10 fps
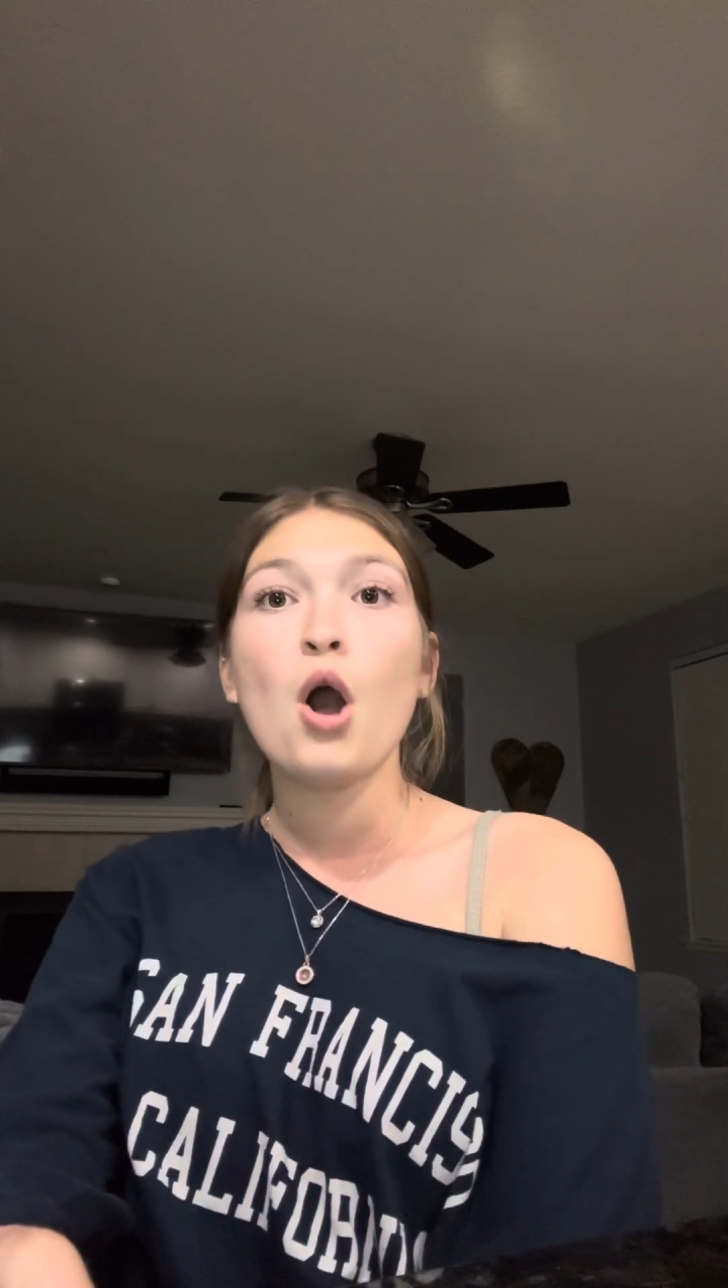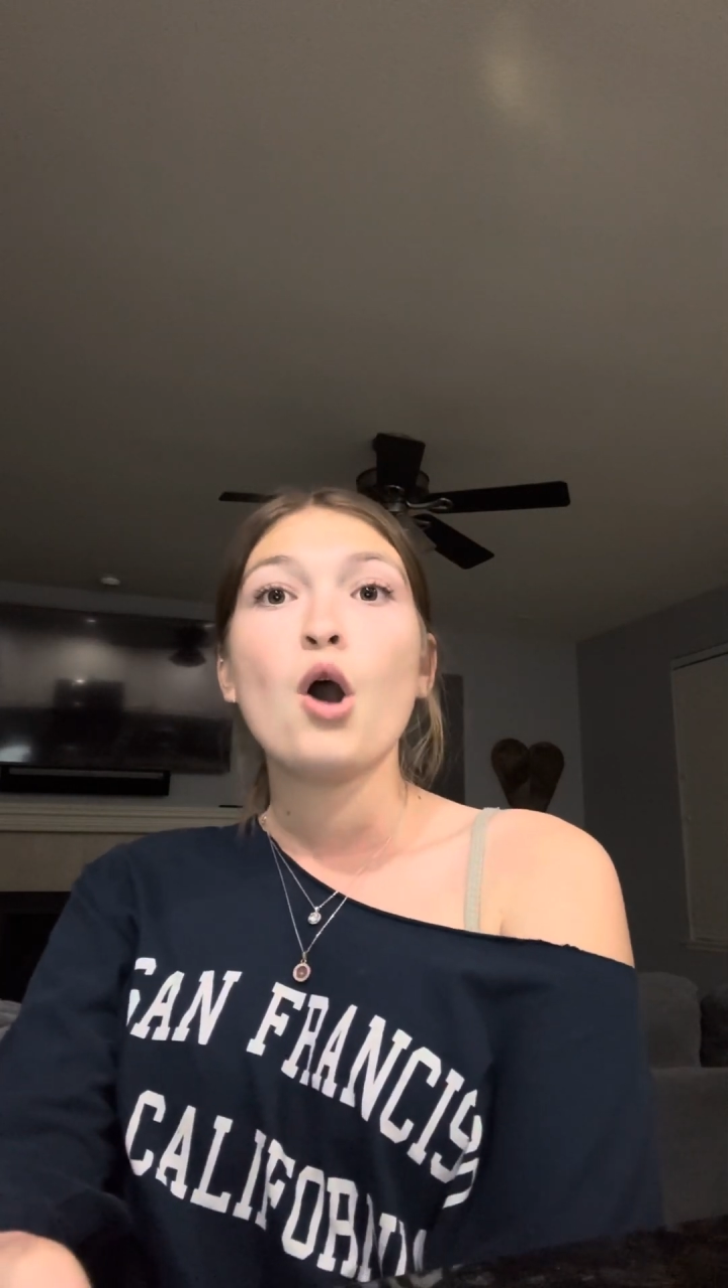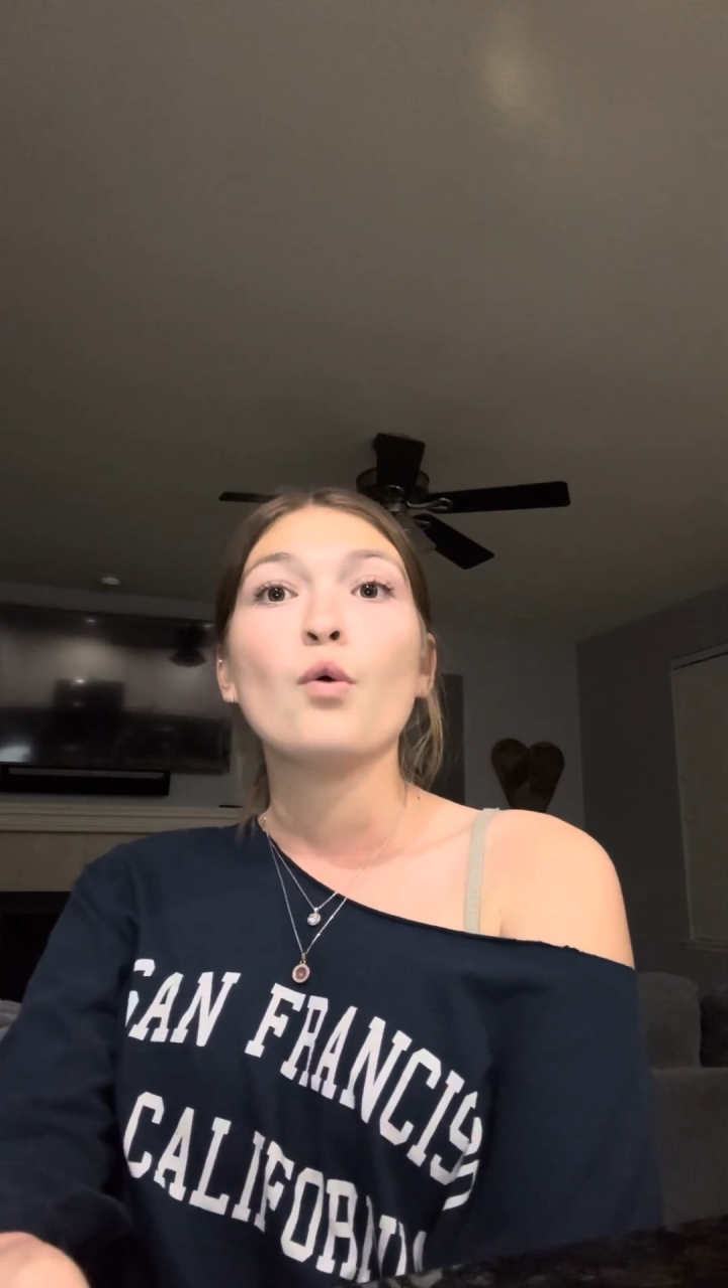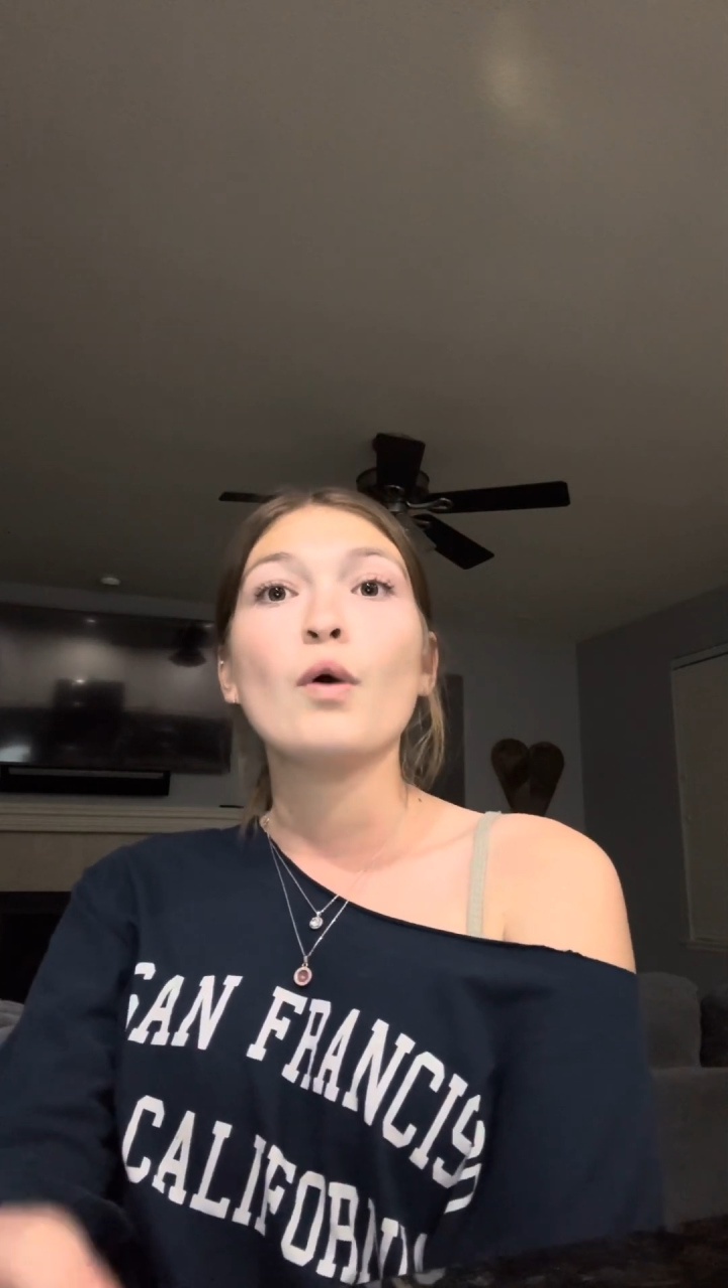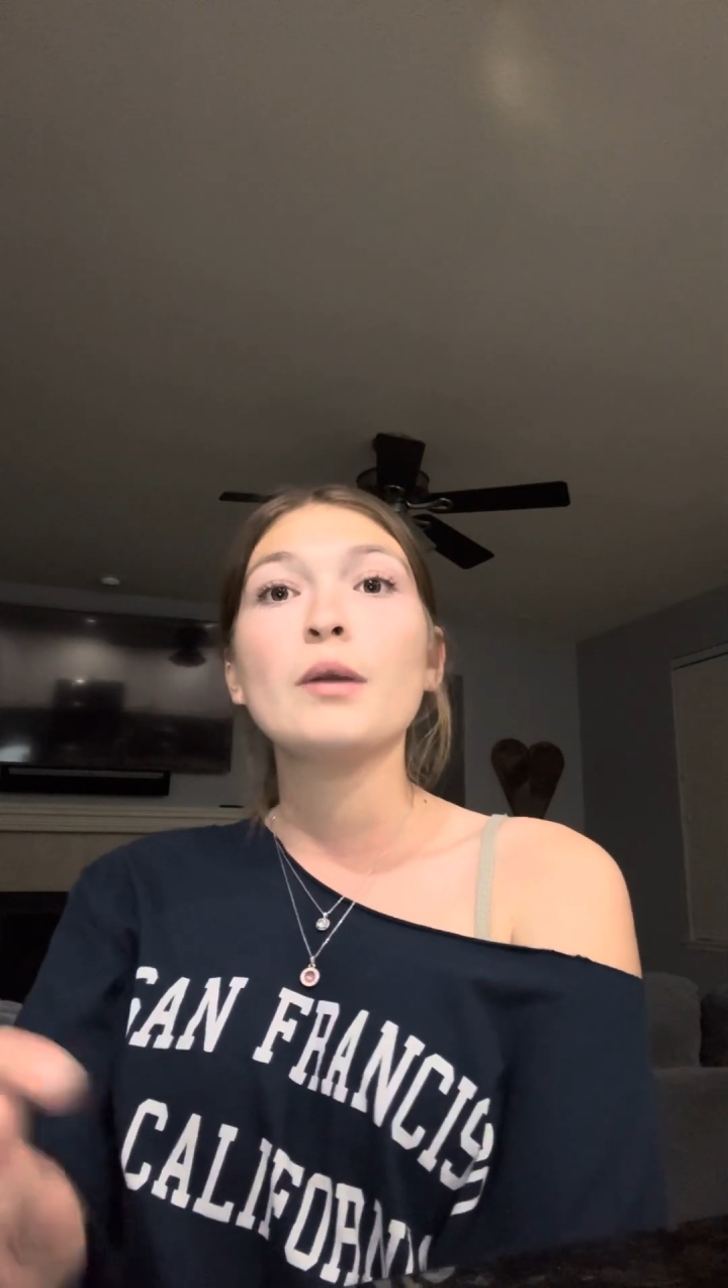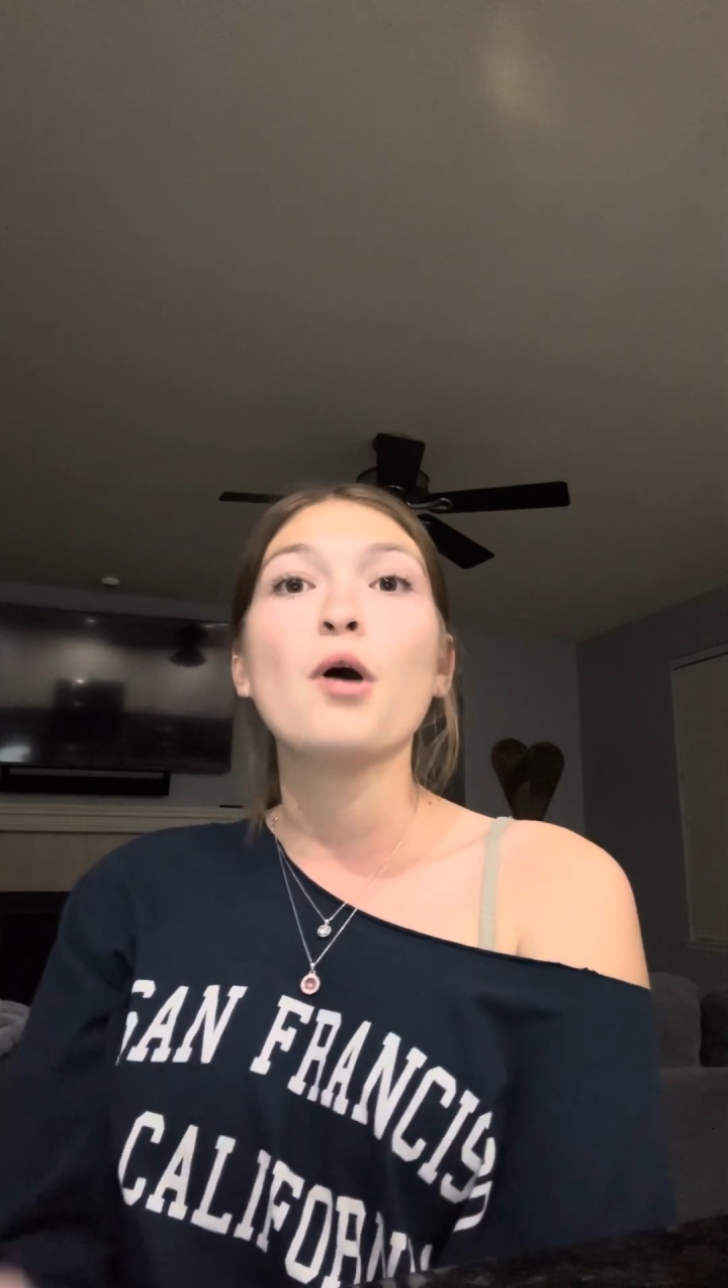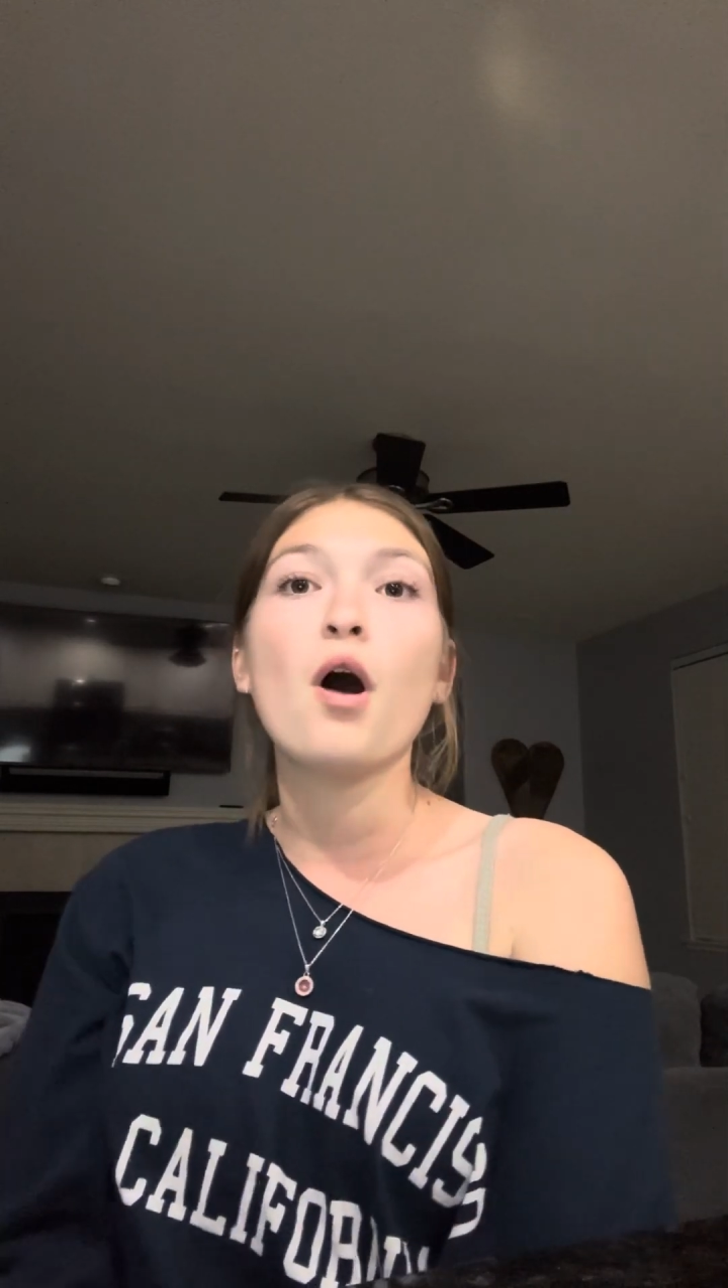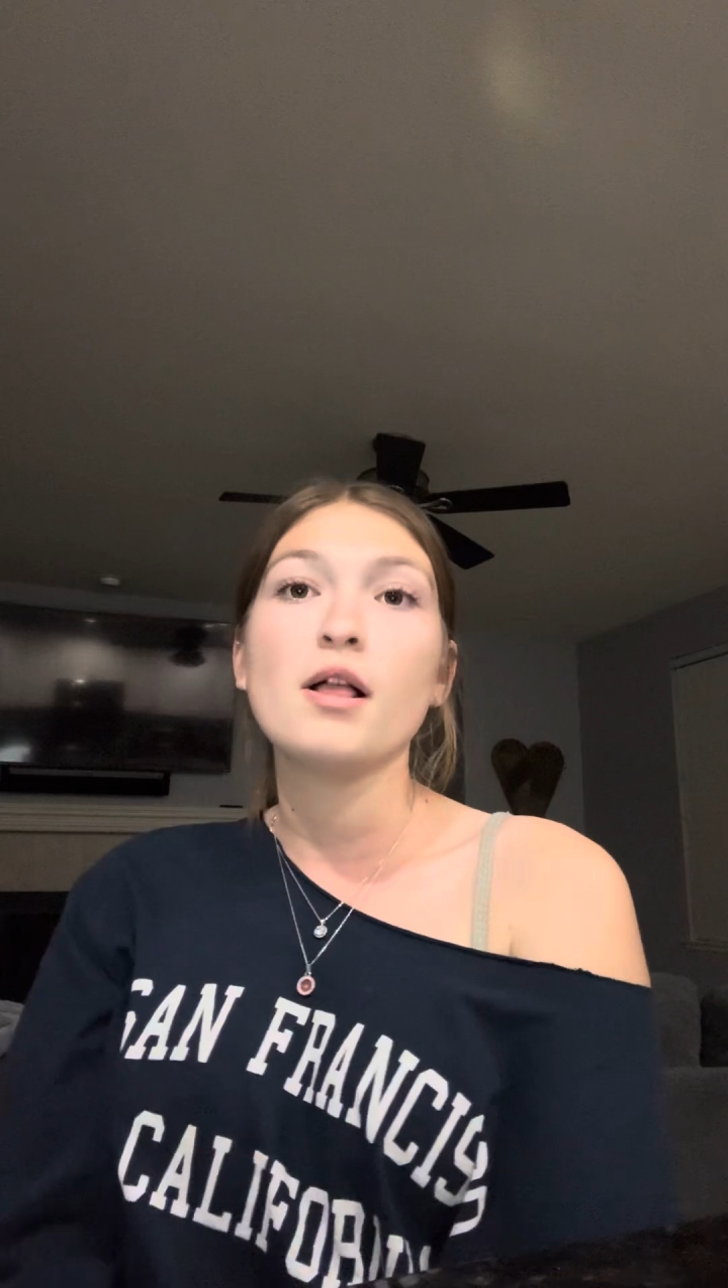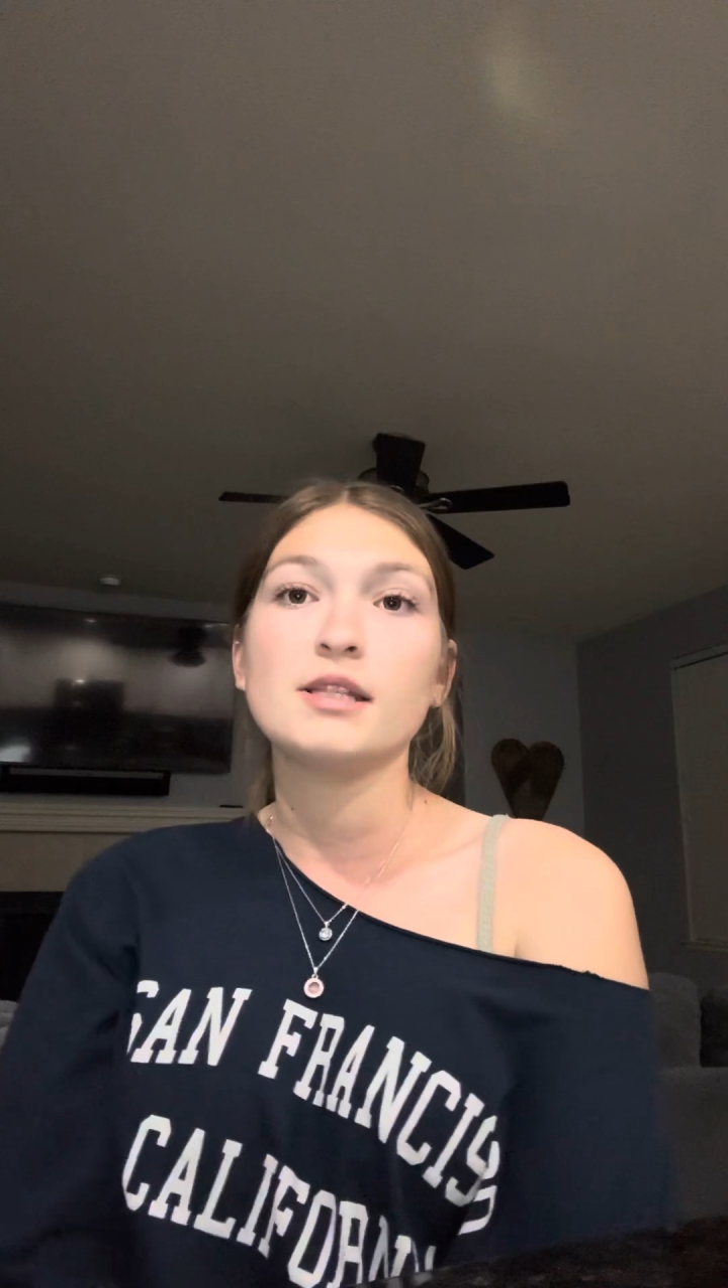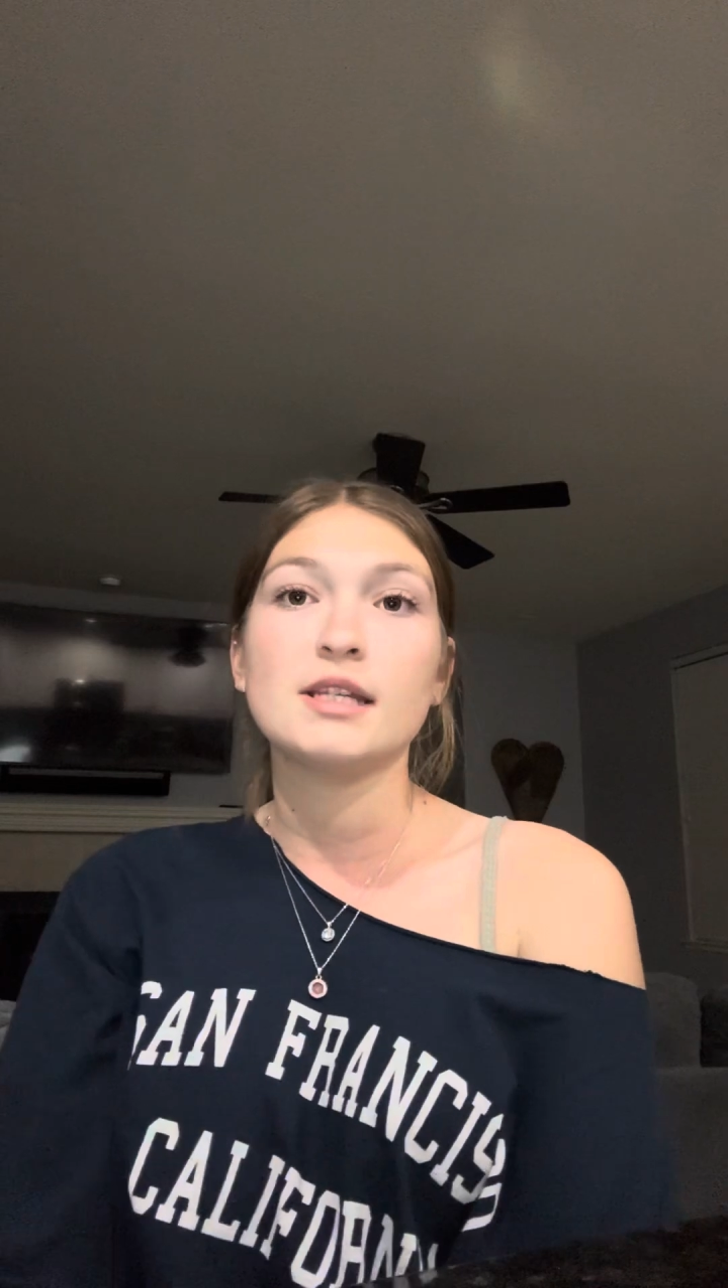One
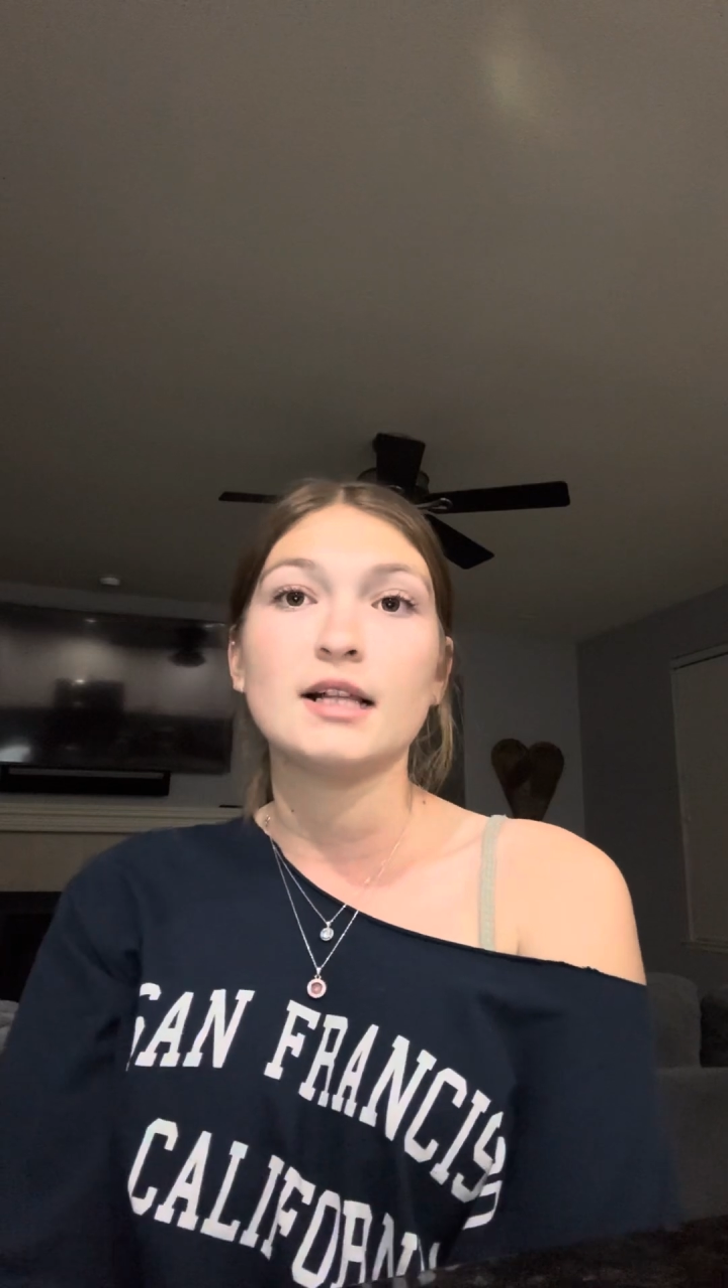policy